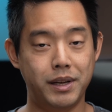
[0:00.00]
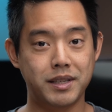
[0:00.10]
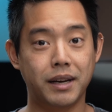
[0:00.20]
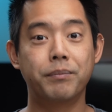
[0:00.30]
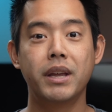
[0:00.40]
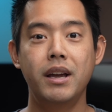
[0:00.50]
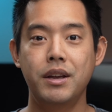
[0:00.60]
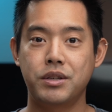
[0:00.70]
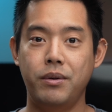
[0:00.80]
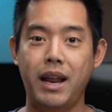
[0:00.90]
reason.
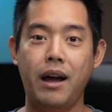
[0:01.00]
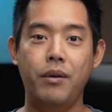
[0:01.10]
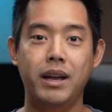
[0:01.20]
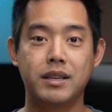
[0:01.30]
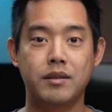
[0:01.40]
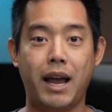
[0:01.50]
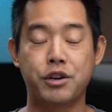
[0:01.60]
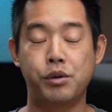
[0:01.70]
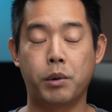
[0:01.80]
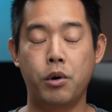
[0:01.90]
So now it's
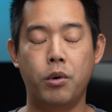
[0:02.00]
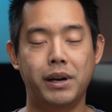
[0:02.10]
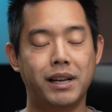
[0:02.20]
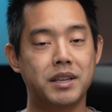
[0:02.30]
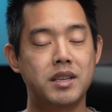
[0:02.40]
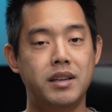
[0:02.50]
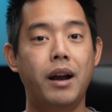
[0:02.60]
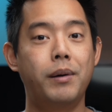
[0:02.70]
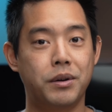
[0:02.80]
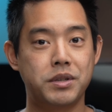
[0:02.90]
actually recording a
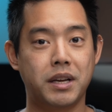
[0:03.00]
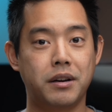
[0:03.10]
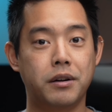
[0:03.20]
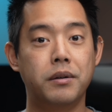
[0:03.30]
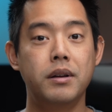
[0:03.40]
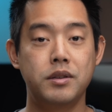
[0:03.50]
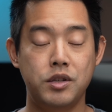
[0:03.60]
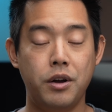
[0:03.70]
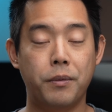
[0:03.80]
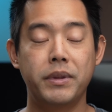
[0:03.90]
stereo signal.
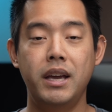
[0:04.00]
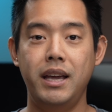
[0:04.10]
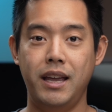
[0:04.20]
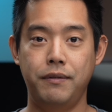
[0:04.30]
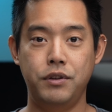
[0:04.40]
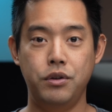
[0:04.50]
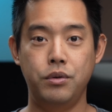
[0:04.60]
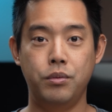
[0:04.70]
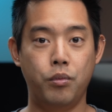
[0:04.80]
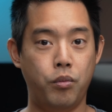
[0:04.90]
So if
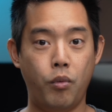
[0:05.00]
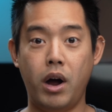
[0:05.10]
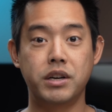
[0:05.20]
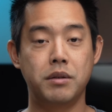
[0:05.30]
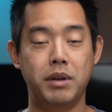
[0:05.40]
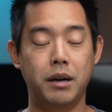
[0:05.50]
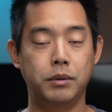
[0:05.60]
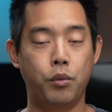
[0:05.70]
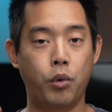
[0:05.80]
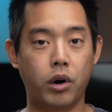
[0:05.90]
you want to be
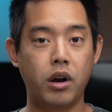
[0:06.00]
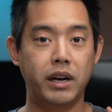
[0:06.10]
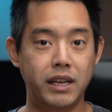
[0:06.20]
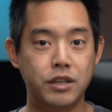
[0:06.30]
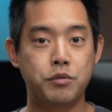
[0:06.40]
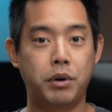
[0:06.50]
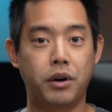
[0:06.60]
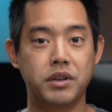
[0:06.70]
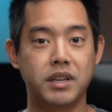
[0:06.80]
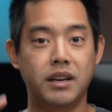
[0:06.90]
able to work on each
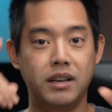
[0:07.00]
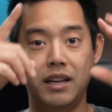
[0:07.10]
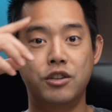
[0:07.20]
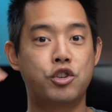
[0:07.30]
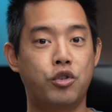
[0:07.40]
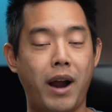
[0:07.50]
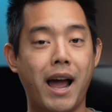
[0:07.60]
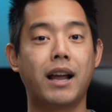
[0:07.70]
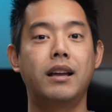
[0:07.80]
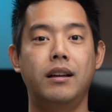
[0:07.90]
person, each
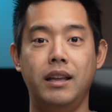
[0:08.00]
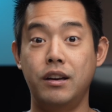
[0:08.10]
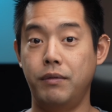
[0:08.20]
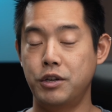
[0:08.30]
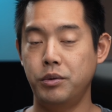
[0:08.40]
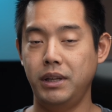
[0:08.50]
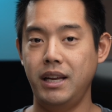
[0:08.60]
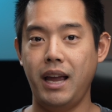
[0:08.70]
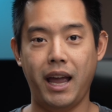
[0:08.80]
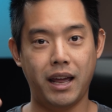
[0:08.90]
track
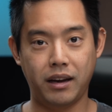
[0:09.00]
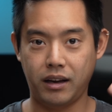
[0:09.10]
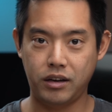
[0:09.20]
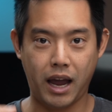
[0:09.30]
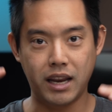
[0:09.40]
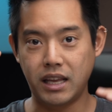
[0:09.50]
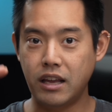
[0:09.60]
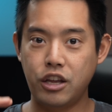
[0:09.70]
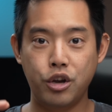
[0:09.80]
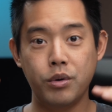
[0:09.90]
individually and kind of
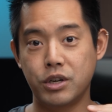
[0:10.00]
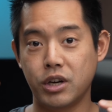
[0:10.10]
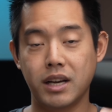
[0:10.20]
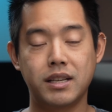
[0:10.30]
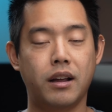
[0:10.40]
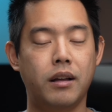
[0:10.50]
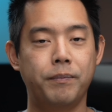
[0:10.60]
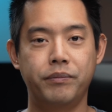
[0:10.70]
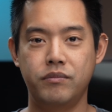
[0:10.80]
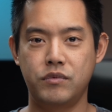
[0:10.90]
EQ adjust and
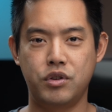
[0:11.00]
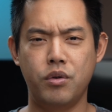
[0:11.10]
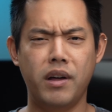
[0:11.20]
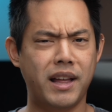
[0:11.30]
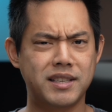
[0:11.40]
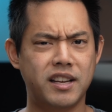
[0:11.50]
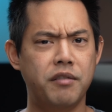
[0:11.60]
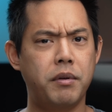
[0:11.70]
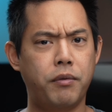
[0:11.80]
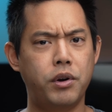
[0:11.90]
do all that
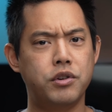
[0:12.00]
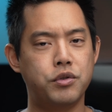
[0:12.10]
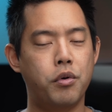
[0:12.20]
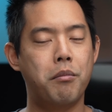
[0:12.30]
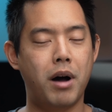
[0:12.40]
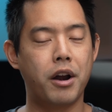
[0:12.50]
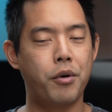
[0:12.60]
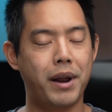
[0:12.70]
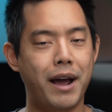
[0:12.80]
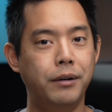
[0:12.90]
stuff before you dual
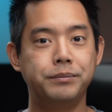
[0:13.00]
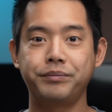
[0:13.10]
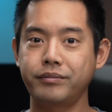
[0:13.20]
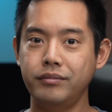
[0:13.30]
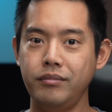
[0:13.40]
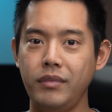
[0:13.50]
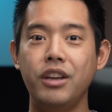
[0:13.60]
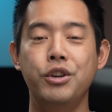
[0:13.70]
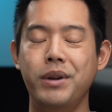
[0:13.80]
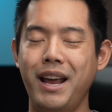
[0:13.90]
mono it out,
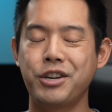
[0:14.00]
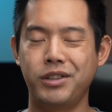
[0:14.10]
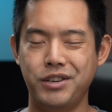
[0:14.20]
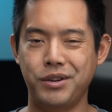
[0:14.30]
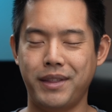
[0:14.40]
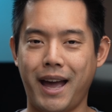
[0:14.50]
you can actually do